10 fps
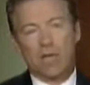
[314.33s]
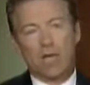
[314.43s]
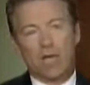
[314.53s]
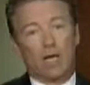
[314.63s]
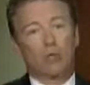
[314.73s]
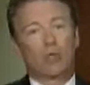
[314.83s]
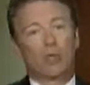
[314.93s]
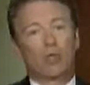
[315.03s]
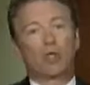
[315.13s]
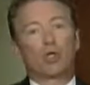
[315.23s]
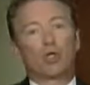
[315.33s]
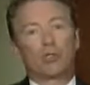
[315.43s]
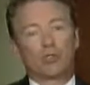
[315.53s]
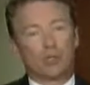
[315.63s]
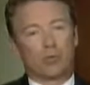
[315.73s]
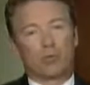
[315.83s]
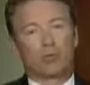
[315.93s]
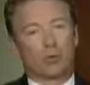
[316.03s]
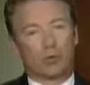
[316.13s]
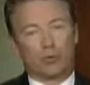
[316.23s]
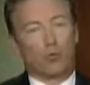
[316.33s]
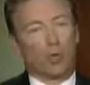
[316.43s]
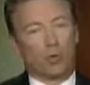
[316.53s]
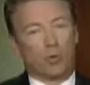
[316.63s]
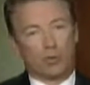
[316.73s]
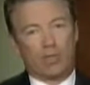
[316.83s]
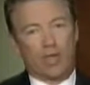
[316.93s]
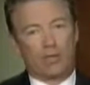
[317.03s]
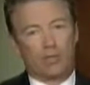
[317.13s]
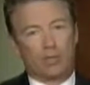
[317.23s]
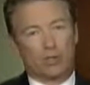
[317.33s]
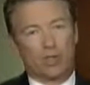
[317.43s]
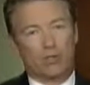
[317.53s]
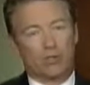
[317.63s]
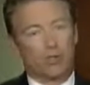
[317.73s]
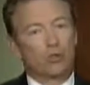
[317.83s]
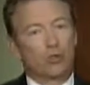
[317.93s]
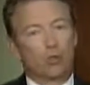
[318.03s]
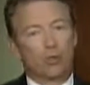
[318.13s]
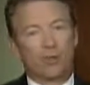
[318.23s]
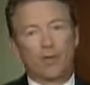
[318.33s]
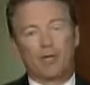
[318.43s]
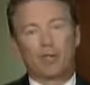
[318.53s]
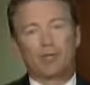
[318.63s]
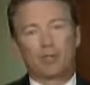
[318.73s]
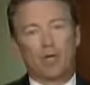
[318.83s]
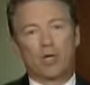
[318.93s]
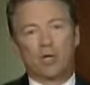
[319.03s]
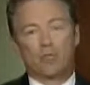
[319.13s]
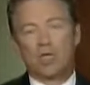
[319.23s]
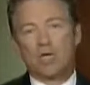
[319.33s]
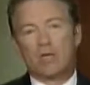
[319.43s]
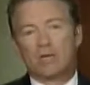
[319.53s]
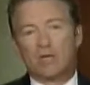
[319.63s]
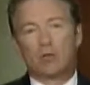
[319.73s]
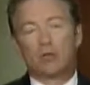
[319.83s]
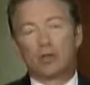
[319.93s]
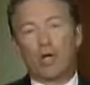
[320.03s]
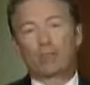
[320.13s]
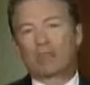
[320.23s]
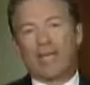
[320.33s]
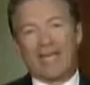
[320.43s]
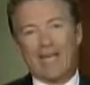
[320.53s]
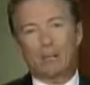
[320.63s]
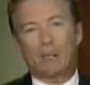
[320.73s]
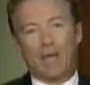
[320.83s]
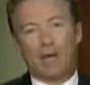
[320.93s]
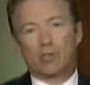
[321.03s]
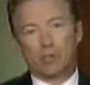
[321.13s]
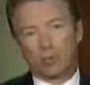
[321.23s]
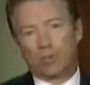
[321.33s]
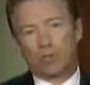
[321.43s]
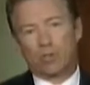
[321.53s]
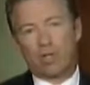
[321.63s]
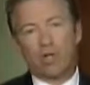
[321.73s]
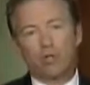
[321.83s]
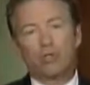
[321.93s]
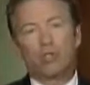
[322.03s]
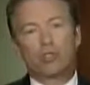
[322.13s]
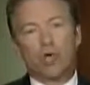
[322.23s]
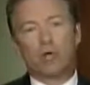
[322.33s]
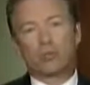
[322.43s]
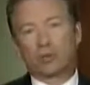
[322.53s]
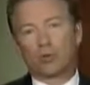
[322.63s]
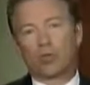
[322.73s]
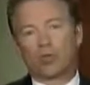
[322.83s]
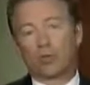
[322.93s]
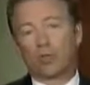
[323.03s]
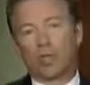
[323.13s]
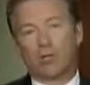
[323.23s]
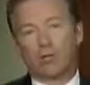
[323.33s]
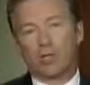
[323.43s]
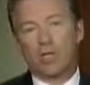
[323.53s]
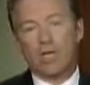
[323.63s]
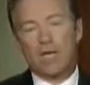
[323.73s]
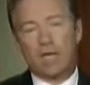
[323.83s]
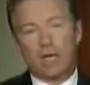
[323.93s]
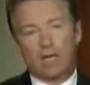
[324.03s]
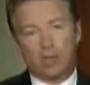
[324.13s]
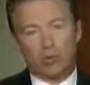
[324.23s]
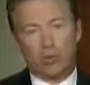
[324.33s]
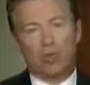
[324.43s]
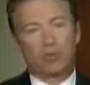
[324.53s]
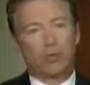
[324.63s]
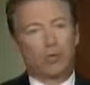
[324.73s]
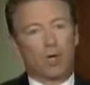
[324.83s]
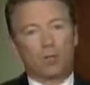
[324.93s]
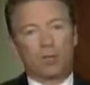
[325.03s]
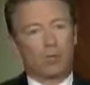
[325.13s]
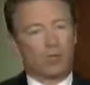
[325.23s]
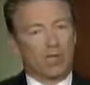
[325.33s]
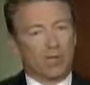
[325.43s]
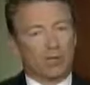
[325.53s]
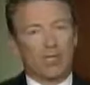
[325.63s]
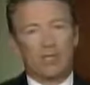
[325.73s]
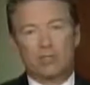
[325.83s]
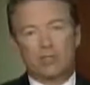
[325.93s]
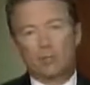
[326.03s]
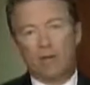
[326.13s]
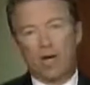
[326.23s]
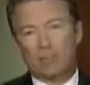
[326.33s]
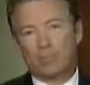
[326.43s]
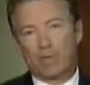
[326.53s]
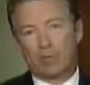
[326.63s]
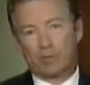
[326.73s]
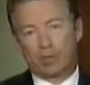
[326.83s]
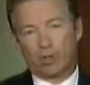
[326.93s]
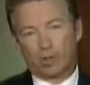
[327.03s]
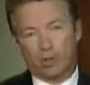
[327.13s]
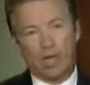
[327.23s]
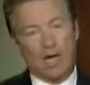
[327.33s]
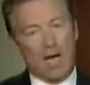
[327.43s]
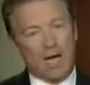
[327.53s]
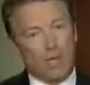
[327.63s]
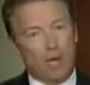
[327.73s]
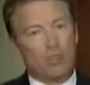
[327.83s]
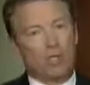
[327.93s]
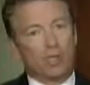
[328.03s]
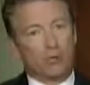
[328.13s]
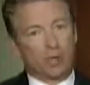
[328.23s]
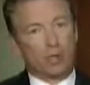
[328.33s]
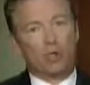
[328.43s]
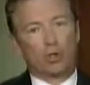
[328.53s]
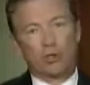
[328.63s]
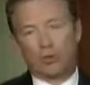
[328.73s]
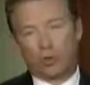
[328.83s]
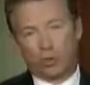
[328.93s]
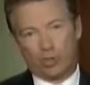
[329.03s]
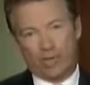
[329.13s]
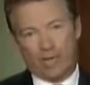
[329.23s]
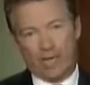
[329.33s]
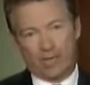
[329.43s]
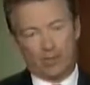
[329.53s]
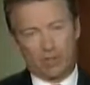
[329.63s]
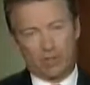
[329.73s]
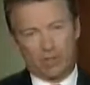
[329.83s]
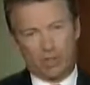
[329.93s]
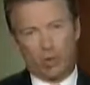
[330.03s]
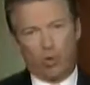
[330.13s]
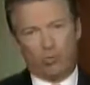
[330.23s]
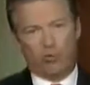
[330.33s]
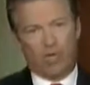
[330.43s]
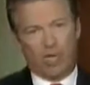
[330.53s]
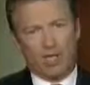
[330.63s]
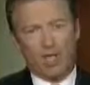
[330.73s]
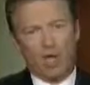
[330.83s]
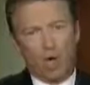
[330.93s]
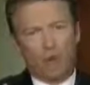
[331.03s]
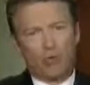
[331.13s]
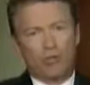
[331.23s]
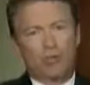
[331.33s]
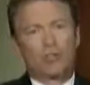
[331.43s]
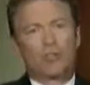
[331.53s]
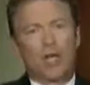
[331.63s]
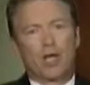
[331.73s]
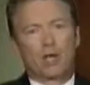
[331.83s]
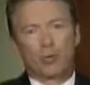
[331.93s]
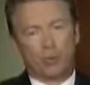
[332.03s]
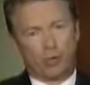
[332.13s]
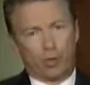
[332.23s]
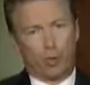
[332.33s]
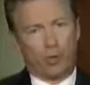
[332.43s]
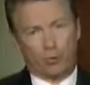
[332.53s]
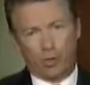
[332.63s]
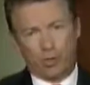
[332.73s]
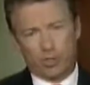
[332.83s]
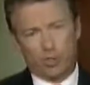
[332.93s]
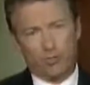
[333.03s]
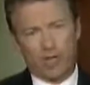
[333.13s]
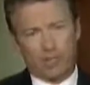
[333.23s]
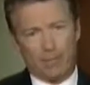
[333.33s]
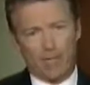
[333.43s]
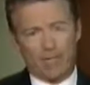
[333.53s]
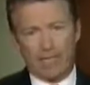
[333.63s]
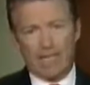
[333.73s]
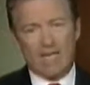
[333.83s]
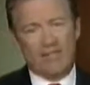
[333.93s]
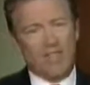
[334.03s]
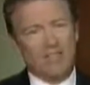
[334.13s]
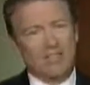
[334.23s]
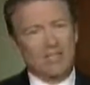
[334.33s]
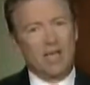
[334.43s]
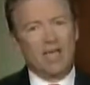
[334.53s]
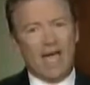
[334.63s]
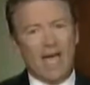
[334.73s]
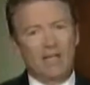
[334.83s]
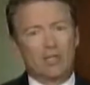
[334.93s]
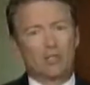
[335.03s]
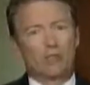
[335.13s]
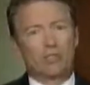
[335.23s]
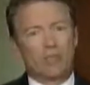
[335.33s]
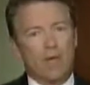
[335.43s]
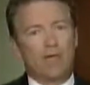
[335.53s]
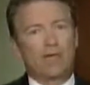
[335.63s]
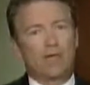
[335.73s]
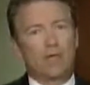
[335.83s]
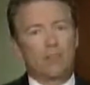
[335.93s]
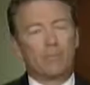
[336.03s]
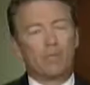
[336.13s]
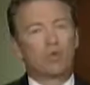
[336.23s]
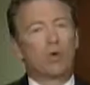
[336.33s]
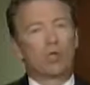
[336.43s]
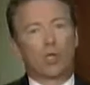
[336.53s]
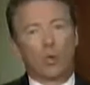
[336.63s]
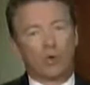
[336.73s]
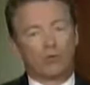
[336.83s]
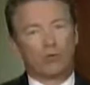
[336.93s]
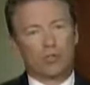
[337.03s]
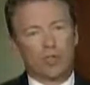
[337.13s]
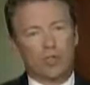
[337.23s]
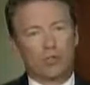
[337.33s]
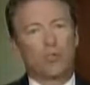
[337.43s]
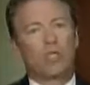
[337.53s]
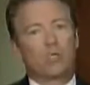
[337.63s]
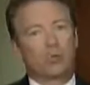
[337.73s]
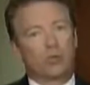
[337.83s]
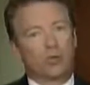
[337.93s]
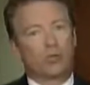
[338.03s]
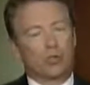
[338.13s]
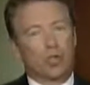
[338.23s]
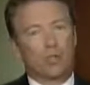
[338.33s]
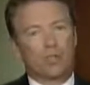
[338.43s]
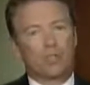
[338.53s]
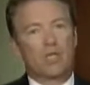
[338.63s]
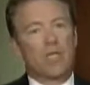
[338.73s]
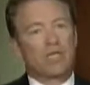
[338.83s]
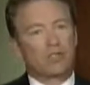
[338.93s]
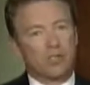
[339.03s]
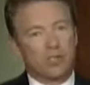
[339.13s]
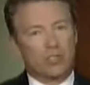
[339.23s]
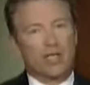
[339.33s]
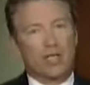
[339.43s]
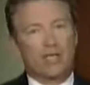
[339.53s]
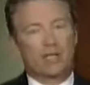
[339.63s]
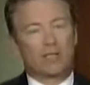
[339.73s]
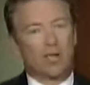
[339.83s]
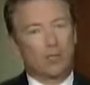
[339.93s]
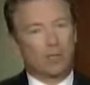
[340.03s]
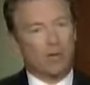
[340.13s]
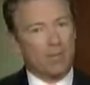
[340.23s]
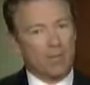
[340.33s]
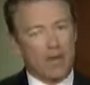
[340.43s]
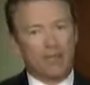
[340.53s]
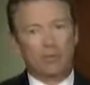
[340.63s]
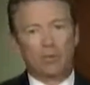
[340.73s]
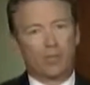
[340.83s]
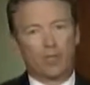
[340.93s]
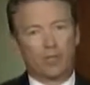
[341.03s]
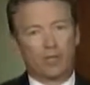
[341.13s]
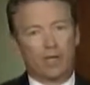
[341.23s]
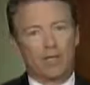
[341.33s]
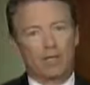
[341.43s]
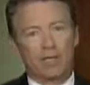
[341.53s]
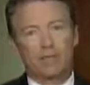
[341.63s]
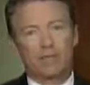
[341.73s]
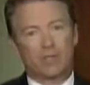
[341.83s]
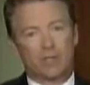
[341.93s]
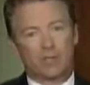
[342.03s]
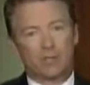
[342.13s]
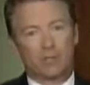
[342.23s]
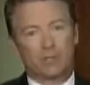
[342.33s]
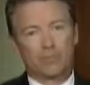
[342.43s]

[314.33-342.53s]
And I want to encourage them to produce more oil and gas in our country. These are good American jobs. These are jobs that can't be outsourced. Energy jobs are great for our country, and I know Governor Romney will allow the Keystone Pipeline to occur. I know that he will encourage the oil and gas industry, and he won't say, oh, this is terrible that corporations make money. That's the kind of attitude that's making companies want to go overseas. We need to encourage companies to stay and come back to America, not leave the country.